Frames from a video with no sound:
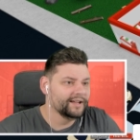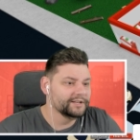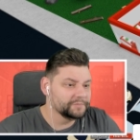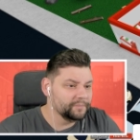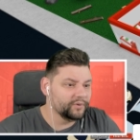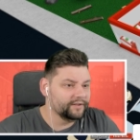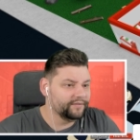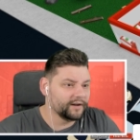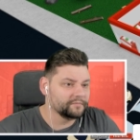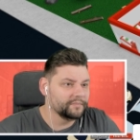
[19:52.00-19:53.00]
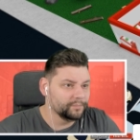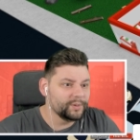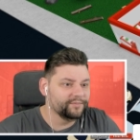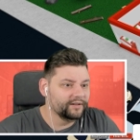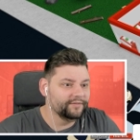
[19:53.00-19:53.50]
it's been pretty fun. It's
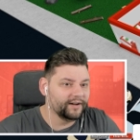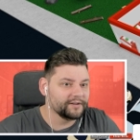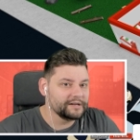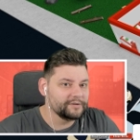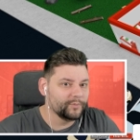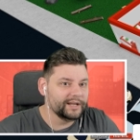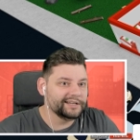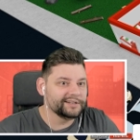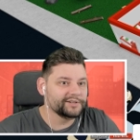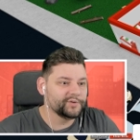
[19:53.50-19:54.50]
been pretty fun. We could